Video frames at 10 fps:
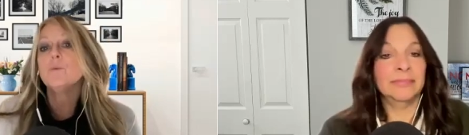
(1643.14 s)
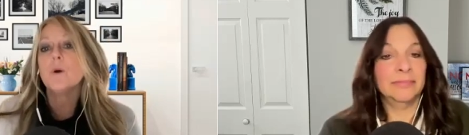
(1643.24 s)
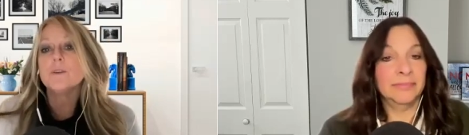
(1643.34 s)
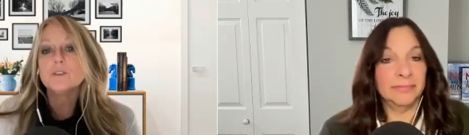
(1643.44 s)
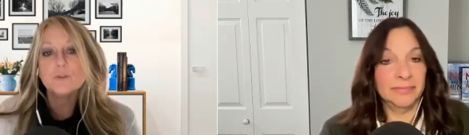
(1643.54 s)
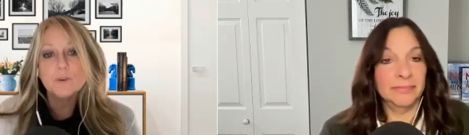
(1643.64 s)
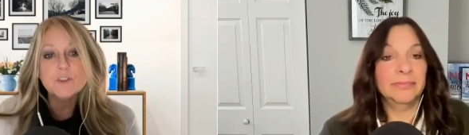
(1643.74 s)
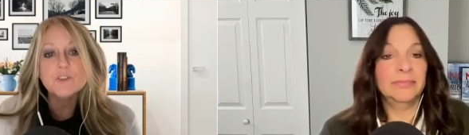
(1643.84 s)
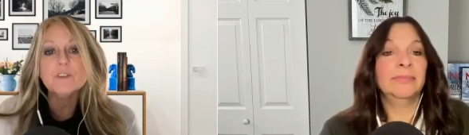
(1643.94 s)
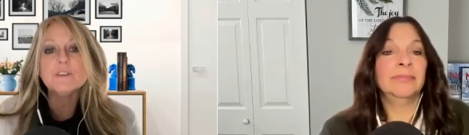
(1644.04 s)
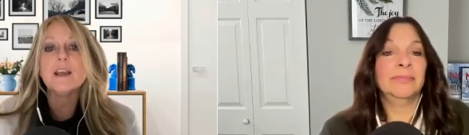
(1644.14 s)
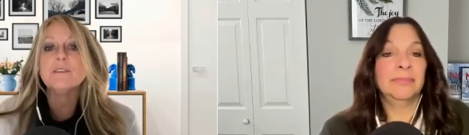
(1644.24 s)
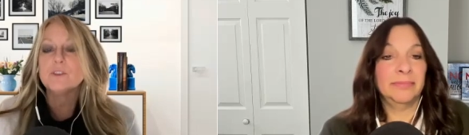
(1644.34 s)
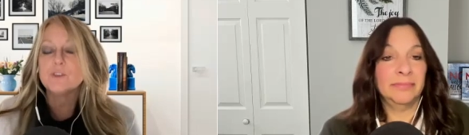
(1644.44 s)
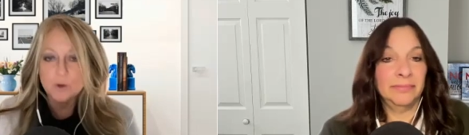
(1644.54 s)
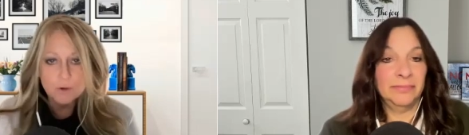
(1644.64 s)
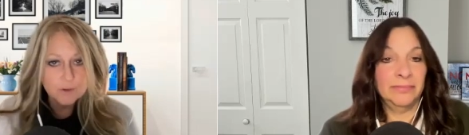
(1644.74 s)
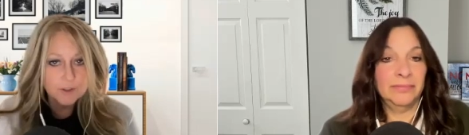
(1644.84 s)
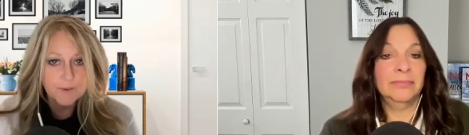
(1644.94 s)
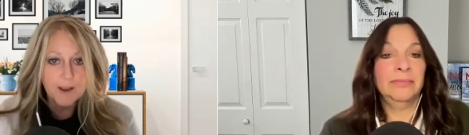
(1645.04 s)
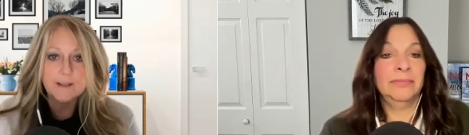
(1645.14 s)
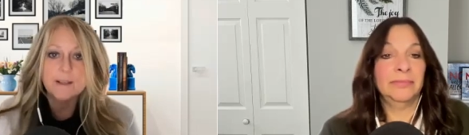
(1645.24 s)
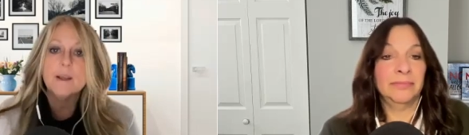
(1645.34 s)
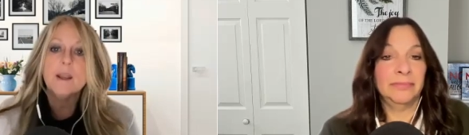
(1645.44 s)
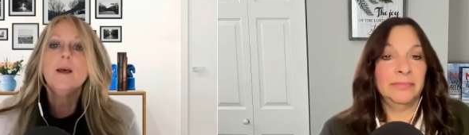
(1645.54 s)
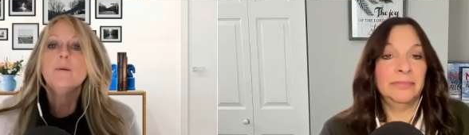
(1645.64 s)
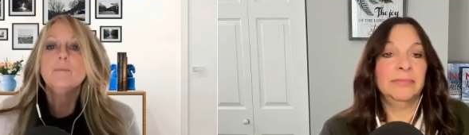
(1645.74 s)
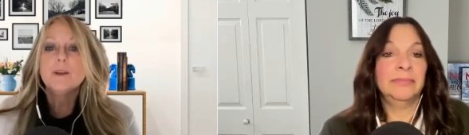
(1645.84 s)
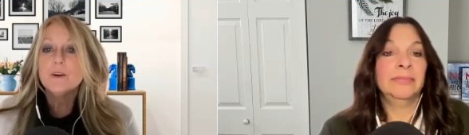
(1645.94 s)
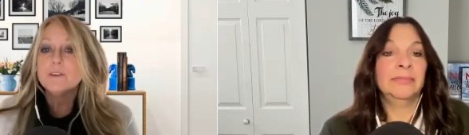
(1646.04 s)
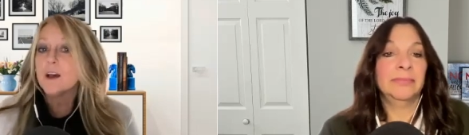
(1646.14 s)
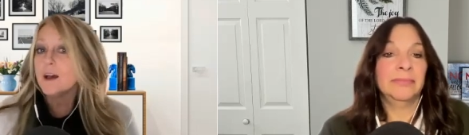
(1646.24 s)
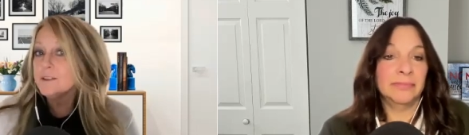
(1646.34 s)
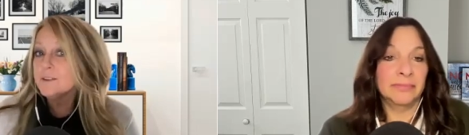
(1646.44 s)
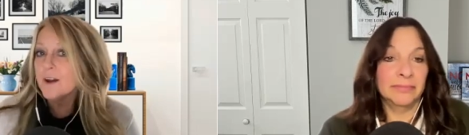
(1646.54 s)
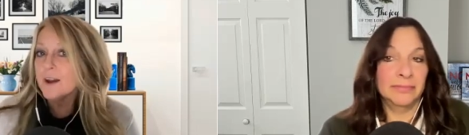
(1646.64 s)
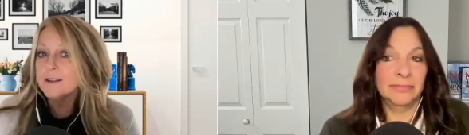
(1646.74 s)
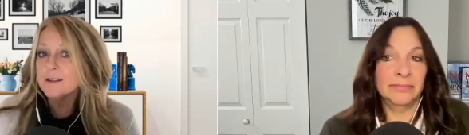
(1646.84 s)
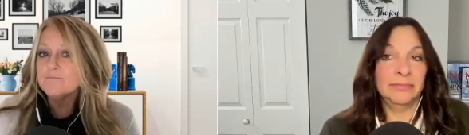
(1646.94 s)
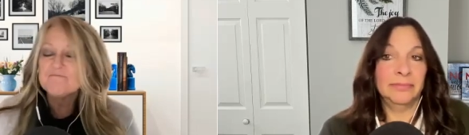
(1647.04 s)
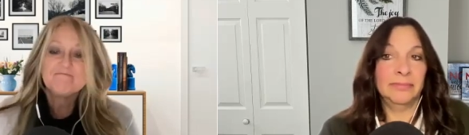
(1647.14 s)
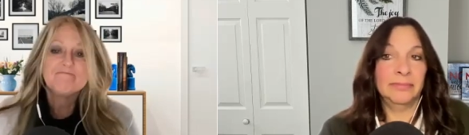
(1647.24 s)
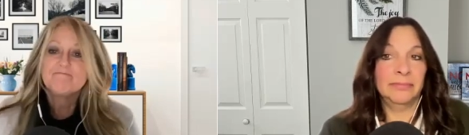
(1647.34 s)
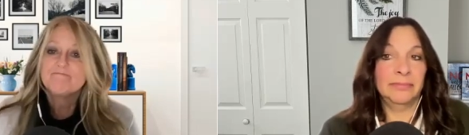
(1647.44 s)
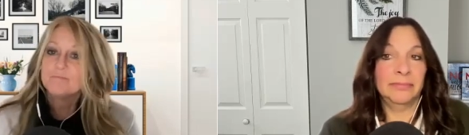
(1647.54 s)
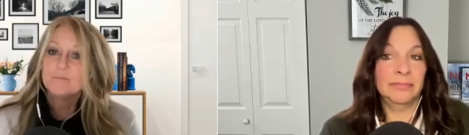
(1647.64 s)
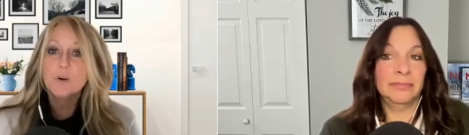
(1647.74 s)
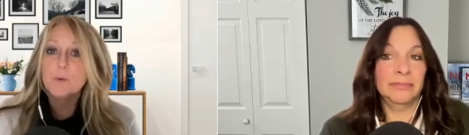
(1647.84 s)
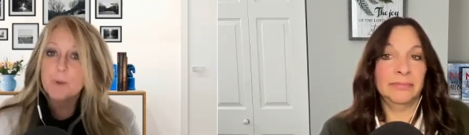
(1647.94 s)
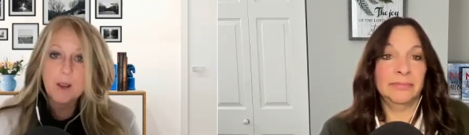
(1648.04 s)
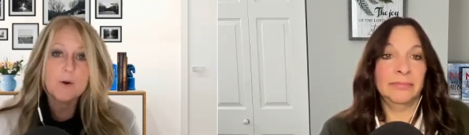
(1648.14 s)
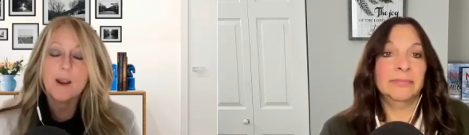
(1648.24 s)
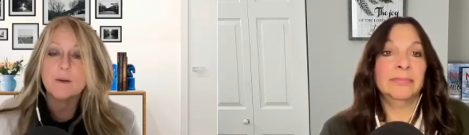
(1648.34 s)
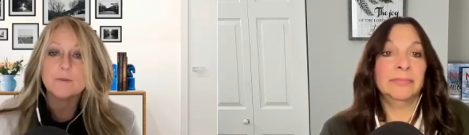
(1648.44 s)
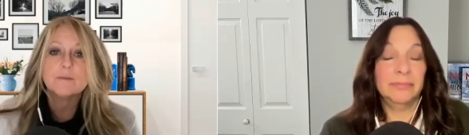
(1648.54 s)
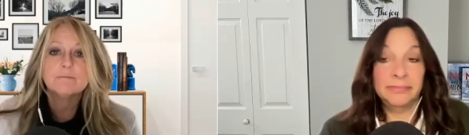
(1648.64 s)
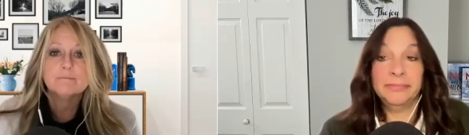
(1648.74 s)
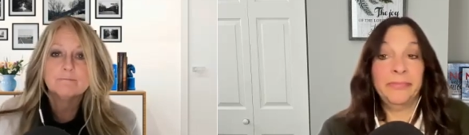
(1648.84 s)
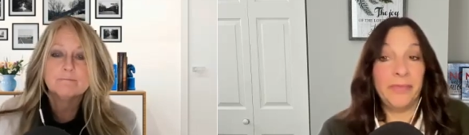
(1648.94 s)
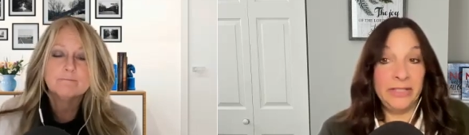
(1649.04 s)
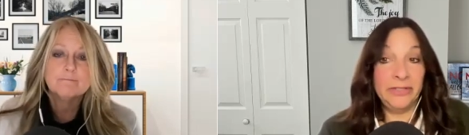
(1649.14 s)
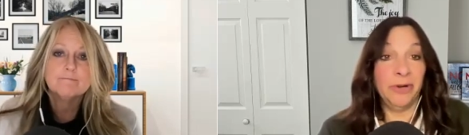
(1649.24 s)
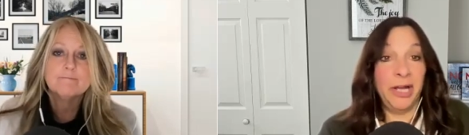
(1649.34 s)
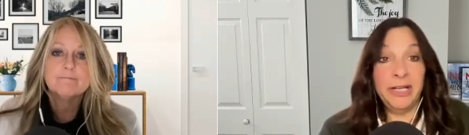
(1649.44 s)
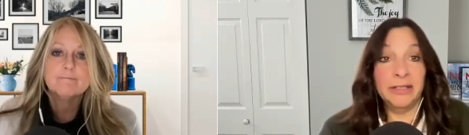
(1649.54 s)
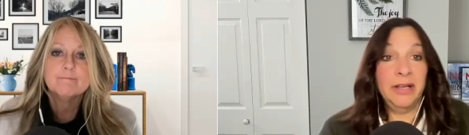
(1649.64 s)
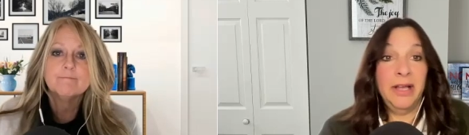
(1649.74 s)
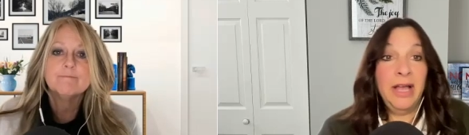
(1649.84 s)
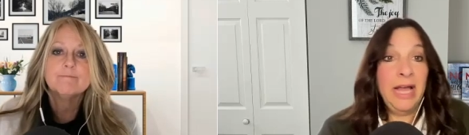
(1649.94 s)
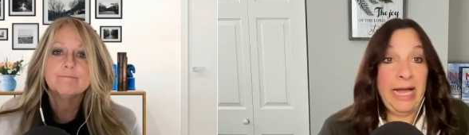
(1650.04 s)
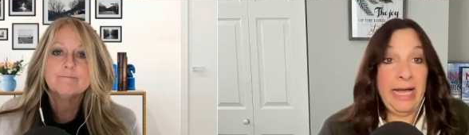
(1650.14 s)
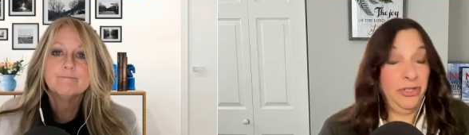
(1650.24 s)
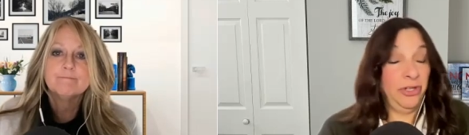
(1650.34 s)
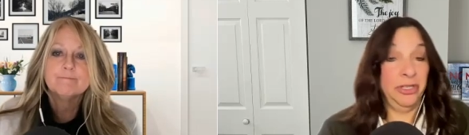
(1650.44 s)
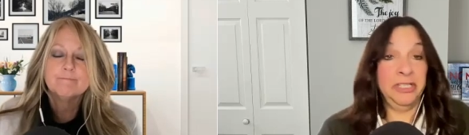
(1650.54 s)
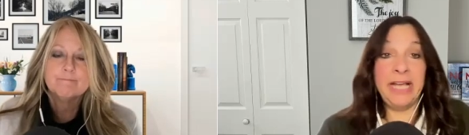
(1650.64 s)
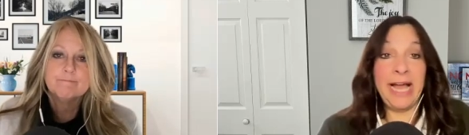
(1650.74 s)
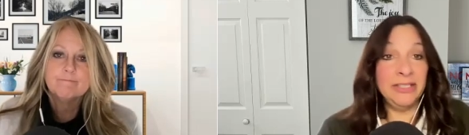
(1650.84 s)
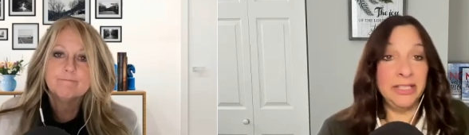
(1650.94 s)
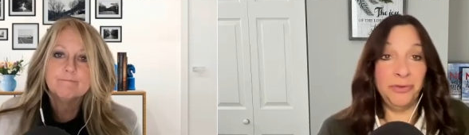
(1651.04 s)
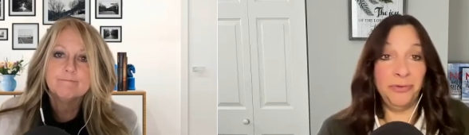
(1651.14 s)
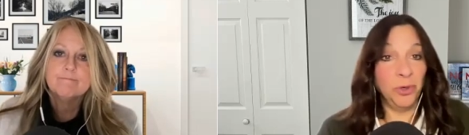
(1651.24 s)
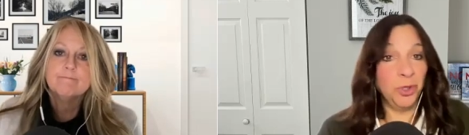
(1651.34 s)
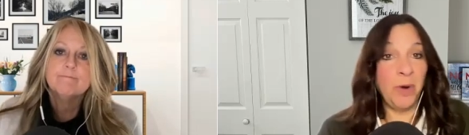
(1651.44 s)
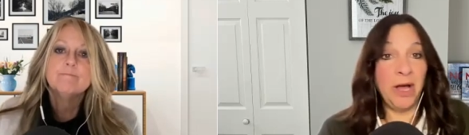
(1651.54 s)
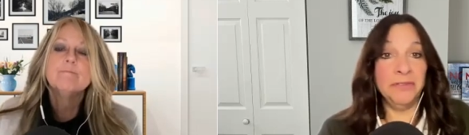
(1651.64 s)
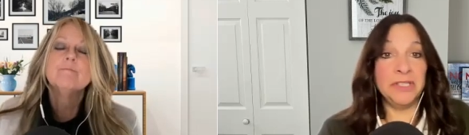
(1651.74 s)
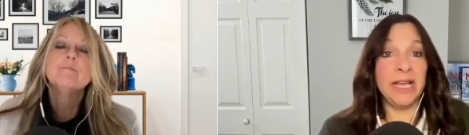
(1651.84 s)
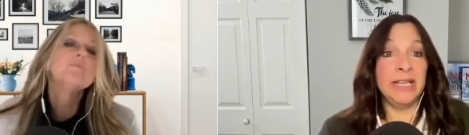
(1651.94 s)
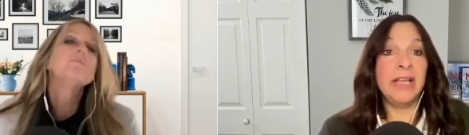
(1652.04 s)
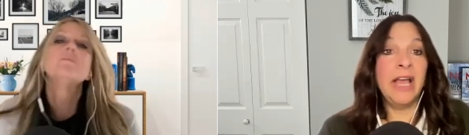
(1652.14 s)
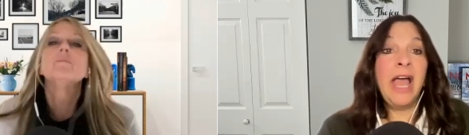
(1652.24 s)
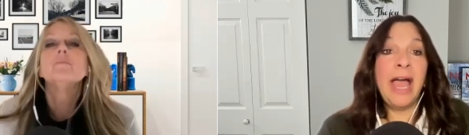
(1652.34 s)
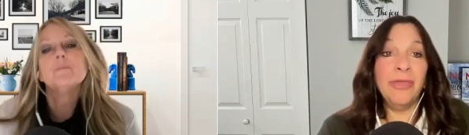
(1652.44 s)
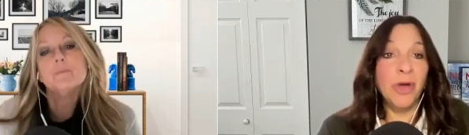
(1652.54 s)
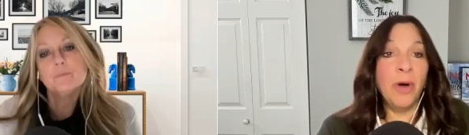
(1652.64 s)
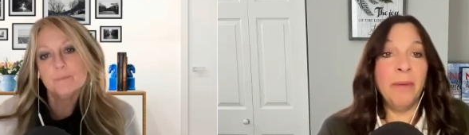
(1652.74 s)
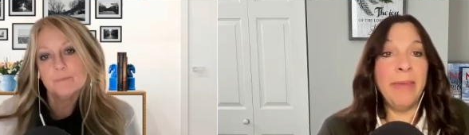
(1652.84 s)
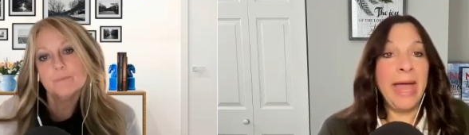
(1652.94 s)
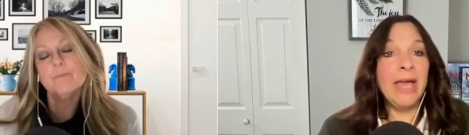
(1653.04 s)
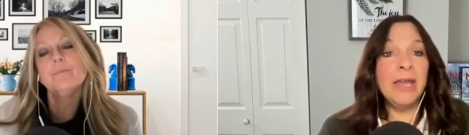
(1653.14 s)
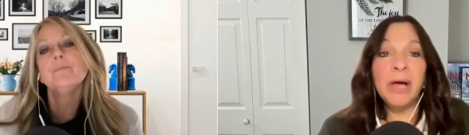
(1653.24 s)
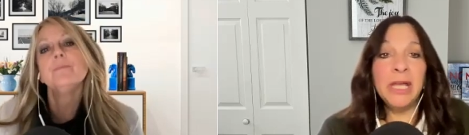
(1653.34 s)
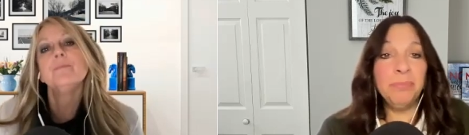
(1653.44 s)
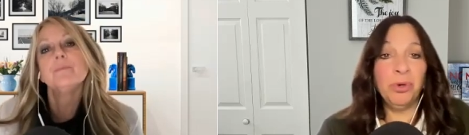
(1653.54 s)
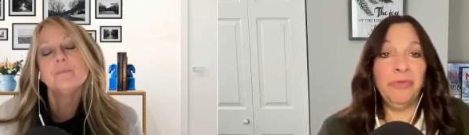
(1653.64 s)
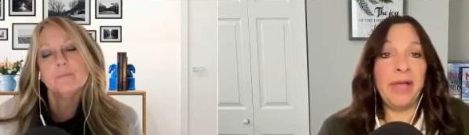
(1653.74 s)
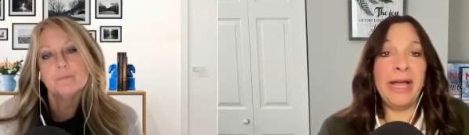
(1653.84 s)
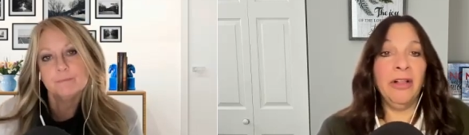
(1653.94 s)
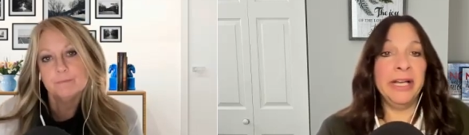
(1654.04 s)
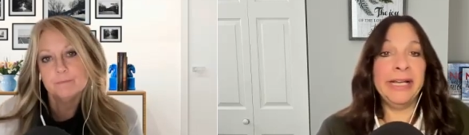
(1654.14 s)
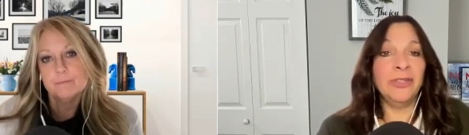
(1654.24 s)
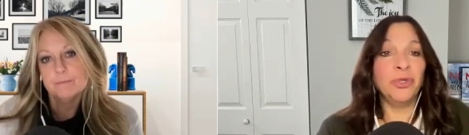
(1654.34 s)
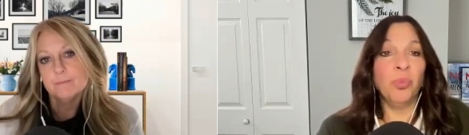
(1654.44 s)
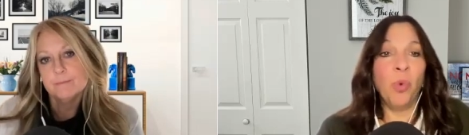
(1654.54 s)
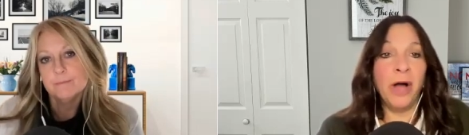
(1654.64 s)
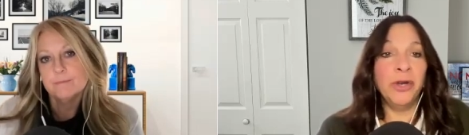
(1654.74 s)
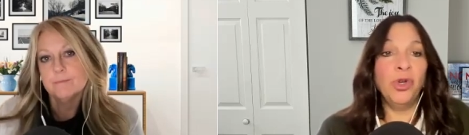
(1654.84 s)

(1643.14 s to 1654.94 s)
Speaker 1: wants Christians and the church divided because undivided, we're a powerhouse.
Speaker 2: That's right. As Ecclesiastes 4:12 says, and though a man might prevail against one